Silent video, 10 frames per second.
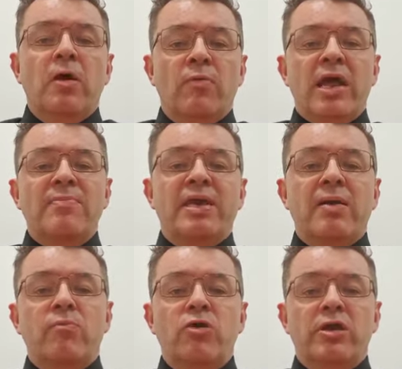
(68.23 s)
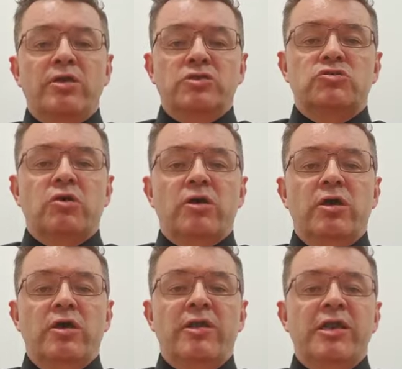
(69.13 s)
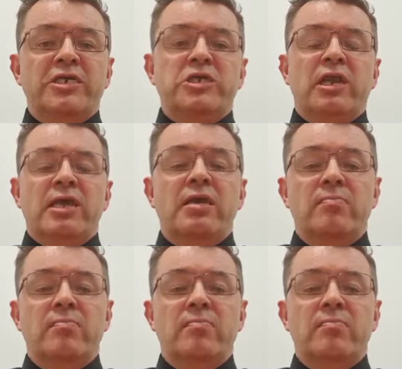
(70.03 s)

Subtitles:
When I began working at Strong & Heard, initially